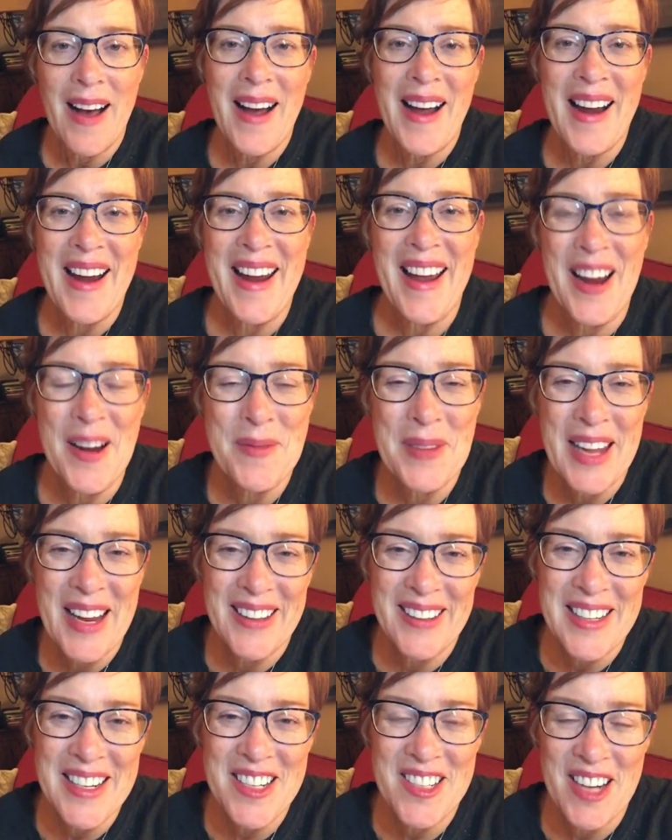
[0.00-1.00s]
Hi, I'm
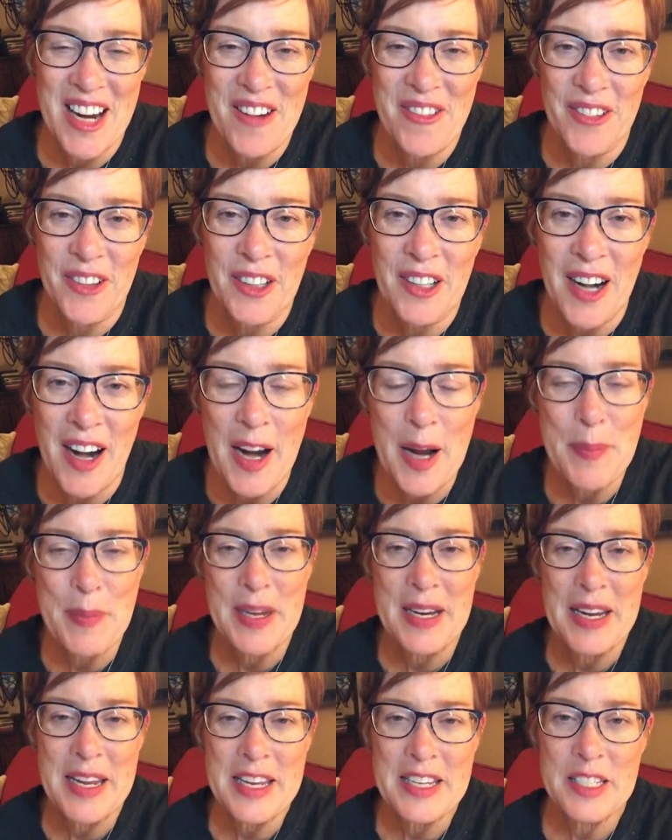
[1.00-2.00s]
Kelly Schafer. I'm
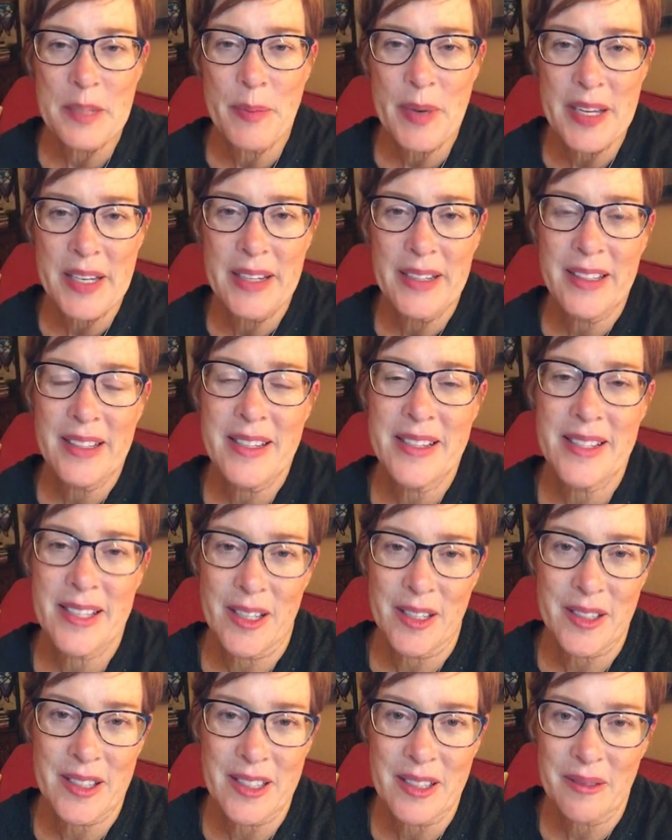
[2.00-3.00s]
an independent
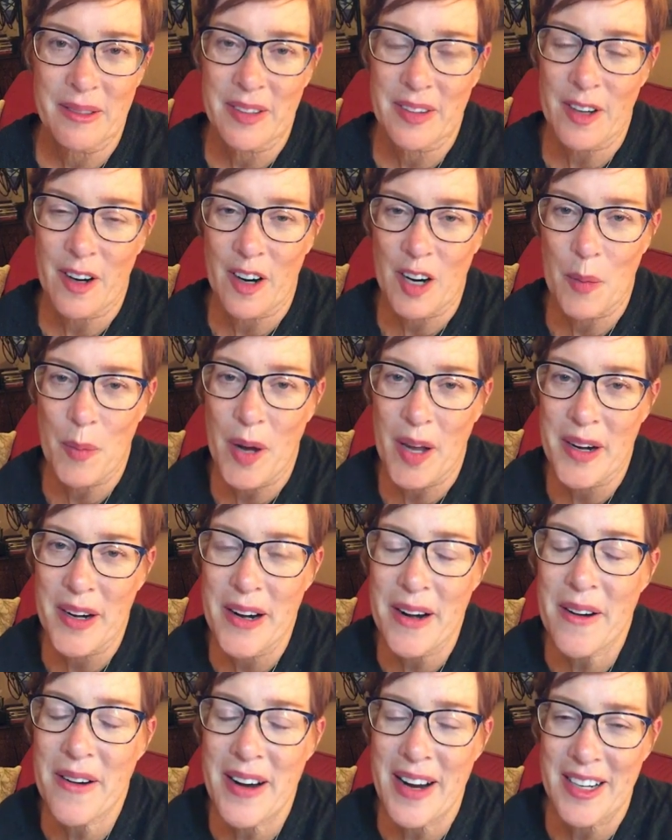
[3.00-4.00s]
consultant with Arbonne
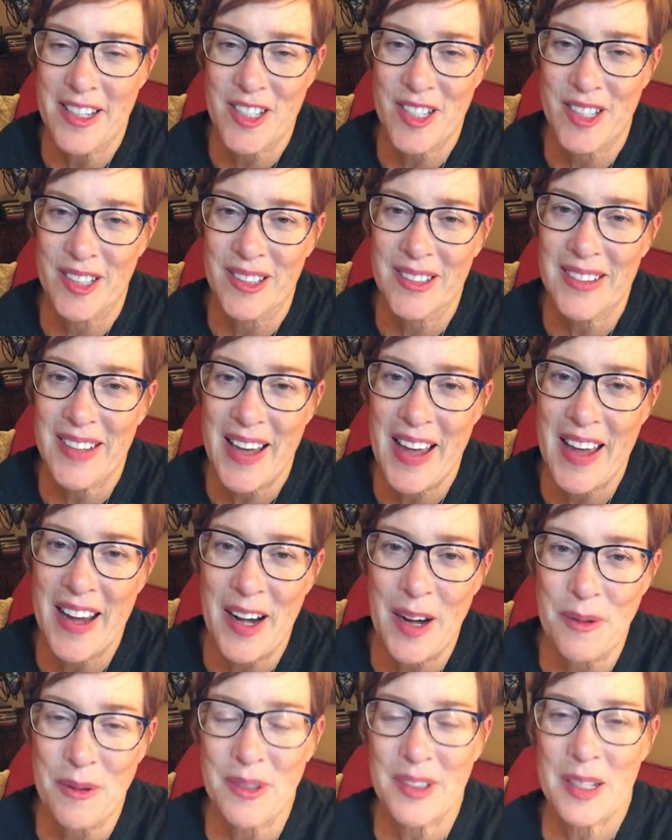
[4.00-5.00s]
International,
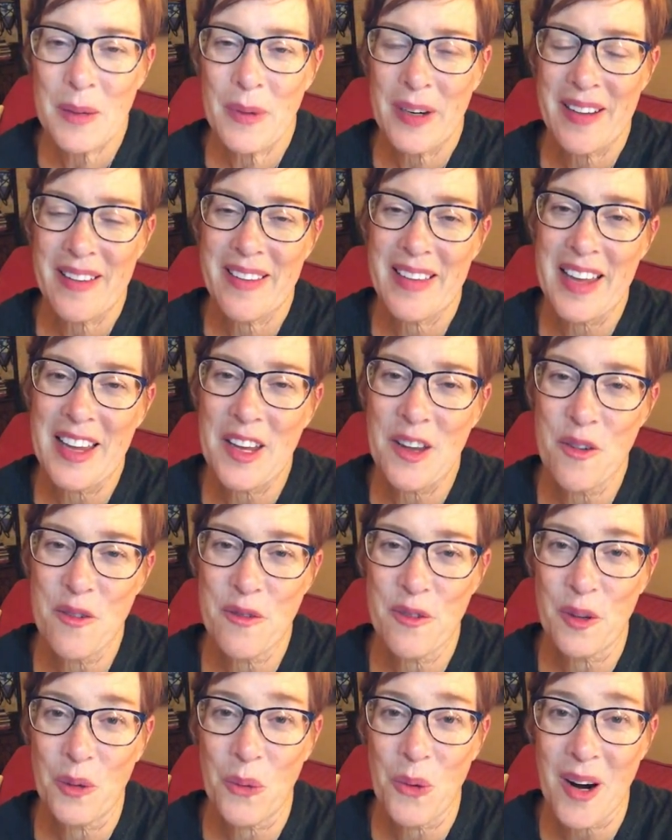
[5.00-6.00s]
and I really want to thank you
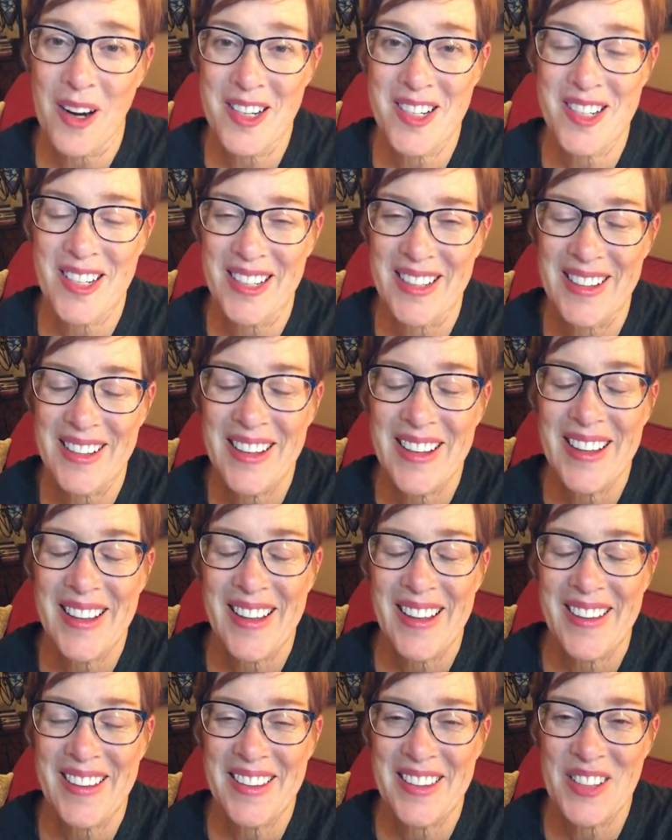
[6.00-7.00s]
for watching
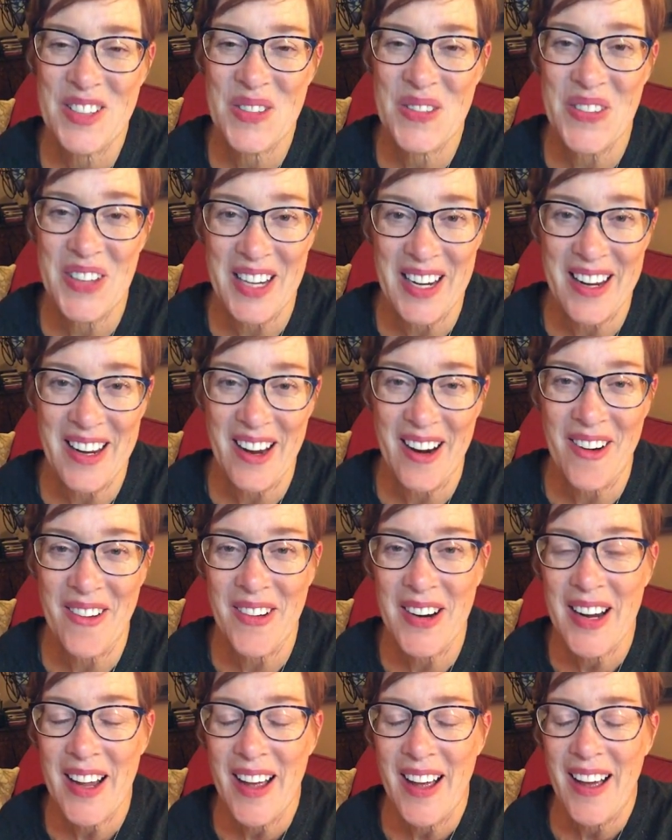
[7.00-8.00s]
this
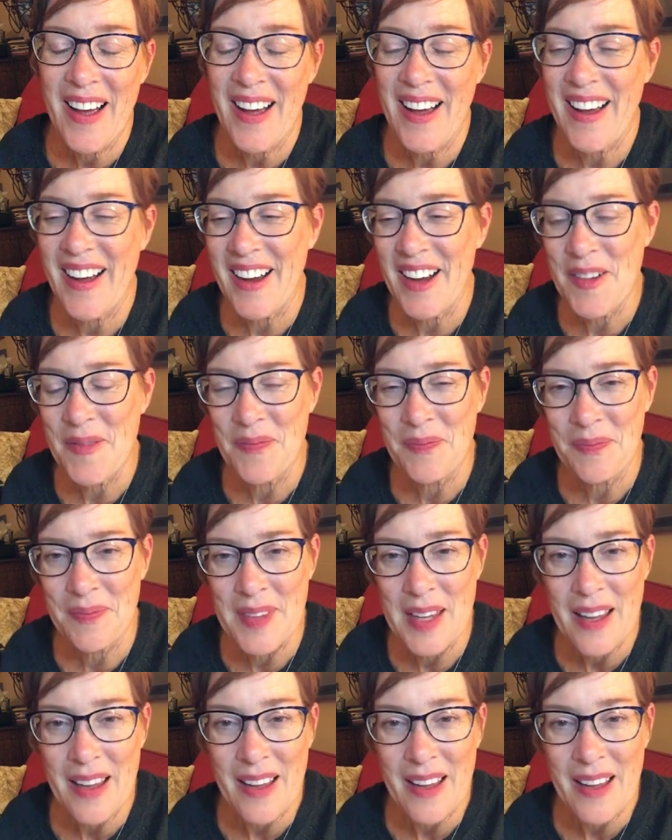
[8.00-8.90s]
video. Um,